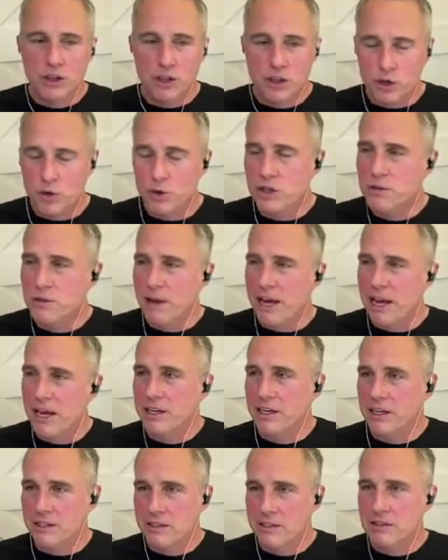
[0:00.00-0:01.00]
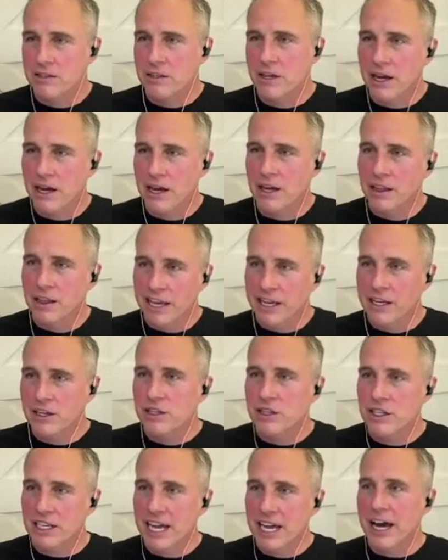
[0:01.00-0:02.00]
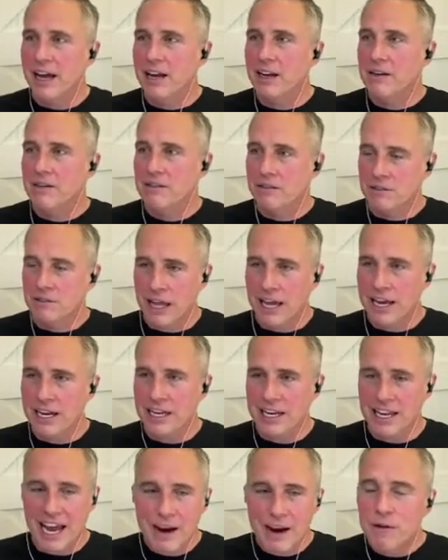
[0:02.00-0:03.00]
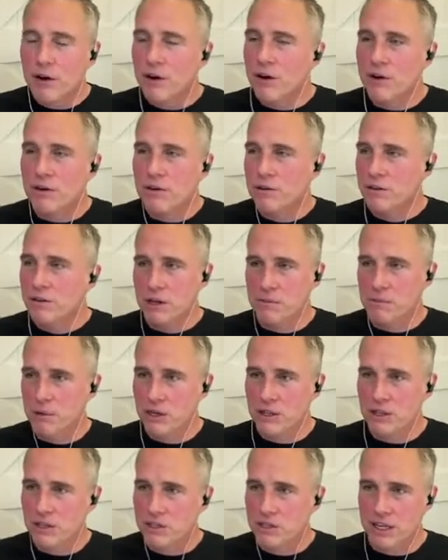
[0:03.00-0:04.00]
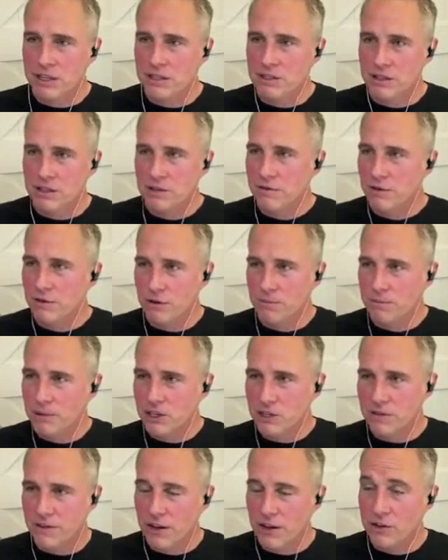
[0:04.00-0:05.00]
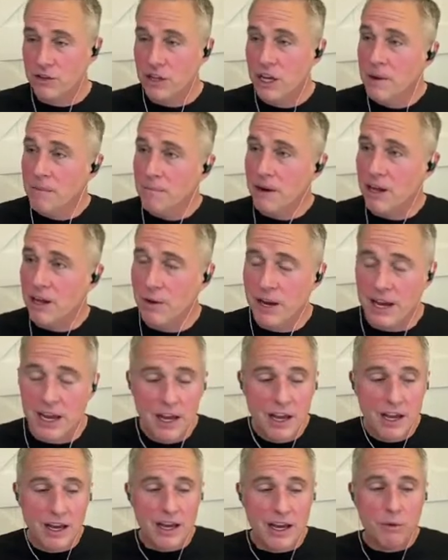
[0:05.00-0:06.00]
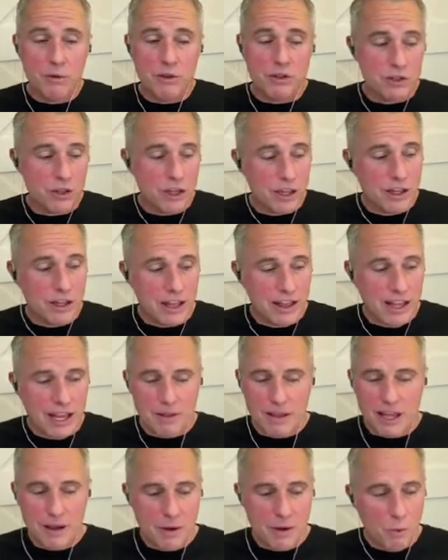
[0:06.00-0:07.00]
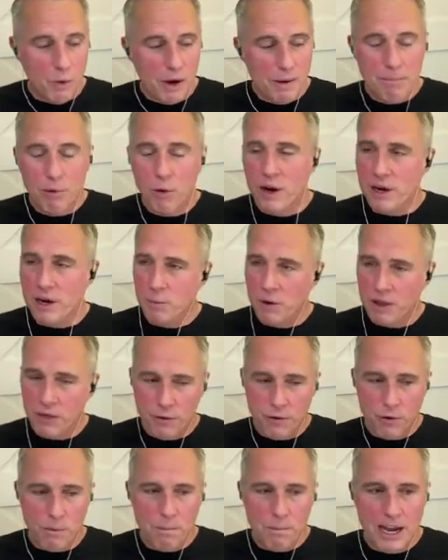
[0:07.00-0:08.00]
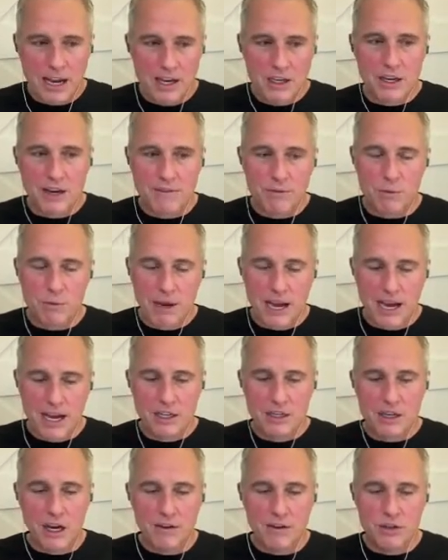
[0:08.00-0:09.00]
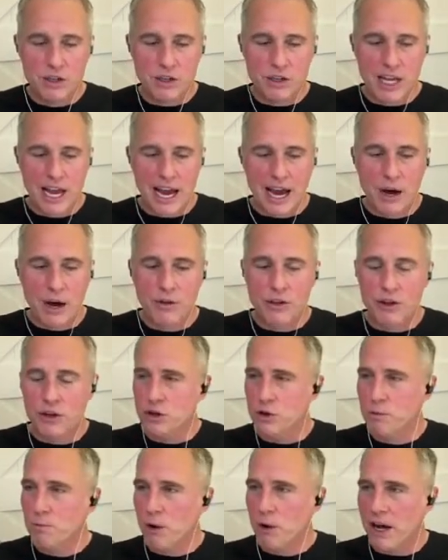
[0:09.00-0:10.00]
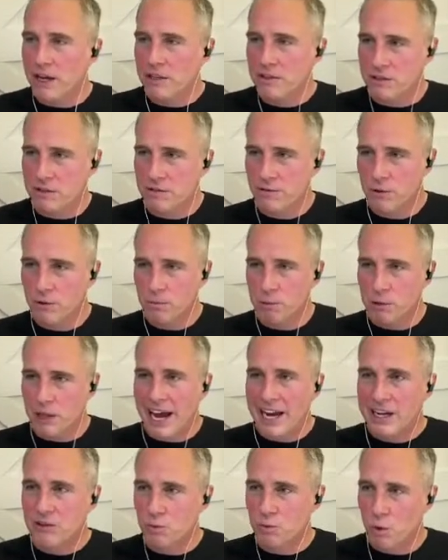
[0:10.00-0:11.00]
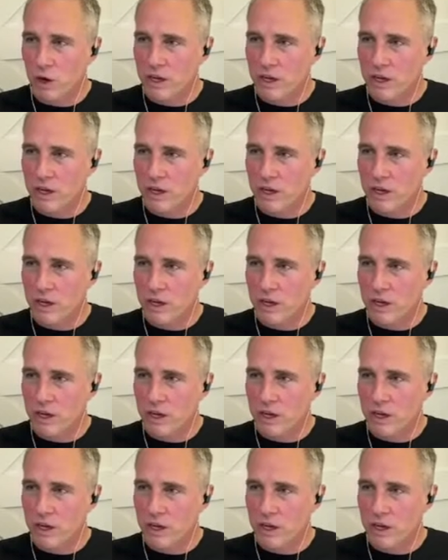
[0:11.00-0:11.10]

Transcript: Jewish man gets uh, lynched, yet Slaton never commuted the sentences for a bunch of others. By the way, it was they they at one point went through page after page of just how the due process for blacks